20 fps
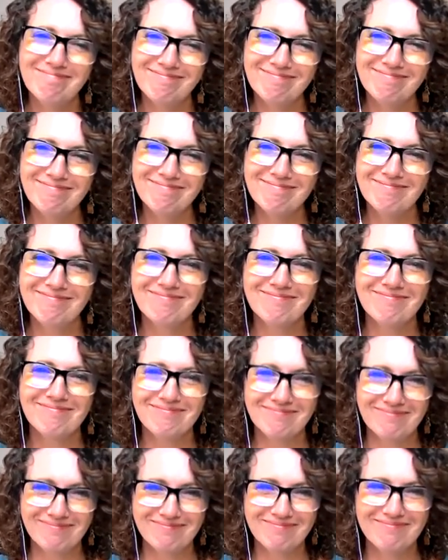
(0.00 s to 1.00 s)

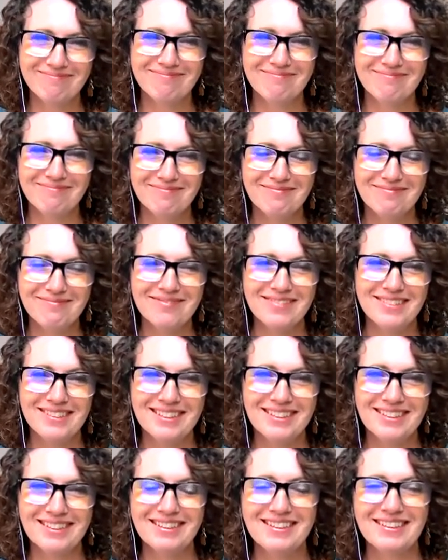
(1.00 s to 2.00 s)

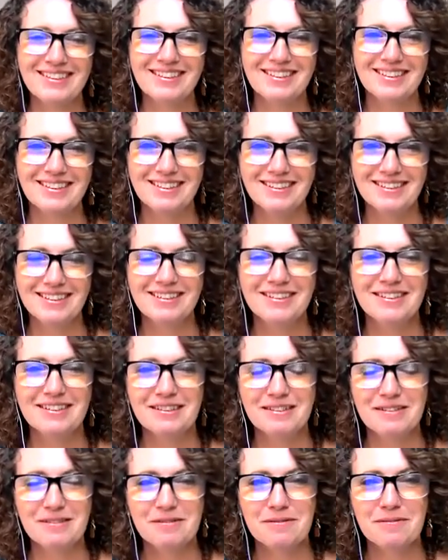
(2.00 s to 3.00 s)

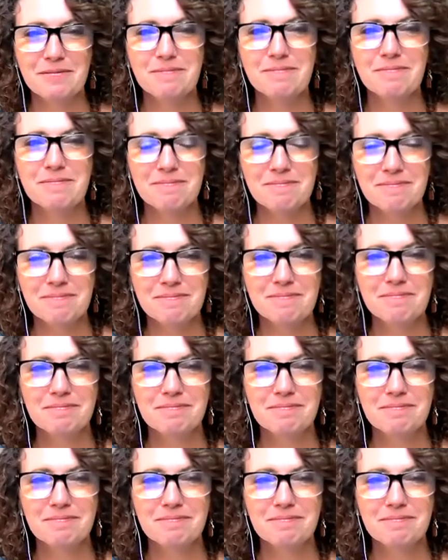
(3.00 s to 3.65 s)
[no speech]